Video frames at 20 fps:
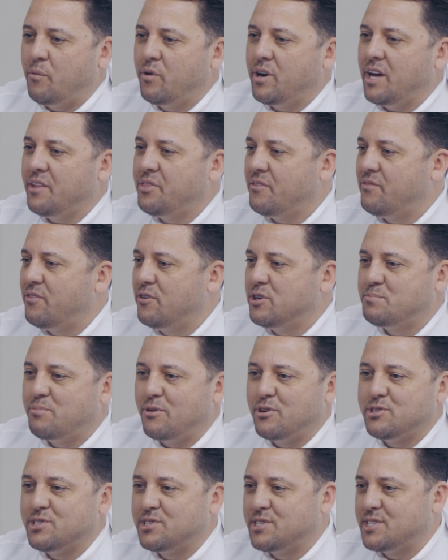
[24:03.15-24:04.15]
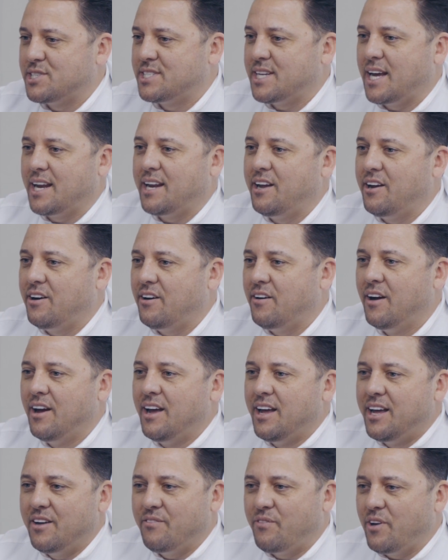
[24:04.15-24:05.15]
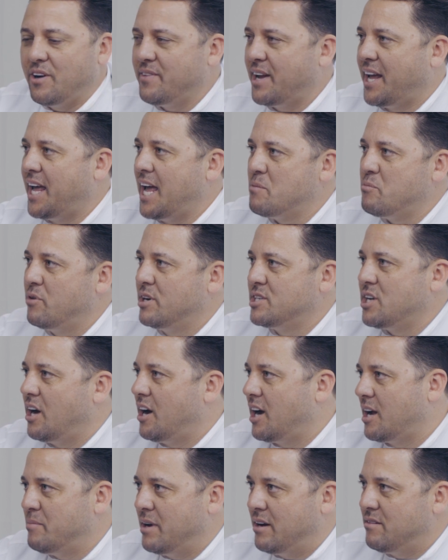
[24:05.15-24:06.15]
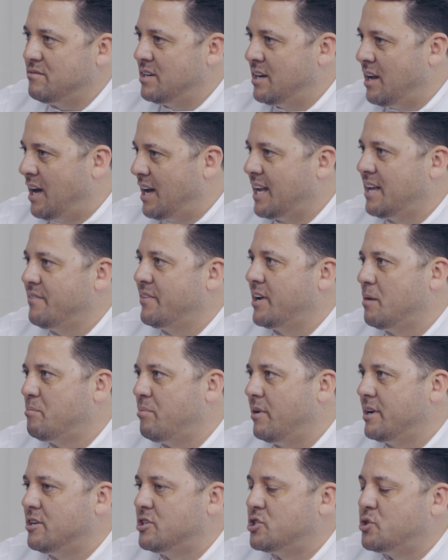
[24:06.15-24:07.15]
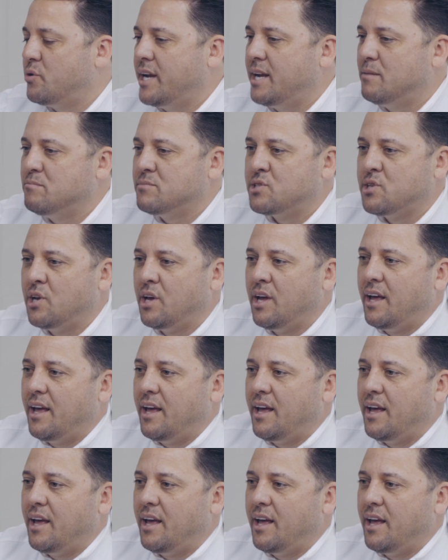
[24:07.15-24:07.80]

We're not the first person to sit here in front of a camera and talk about not giving up on your dreams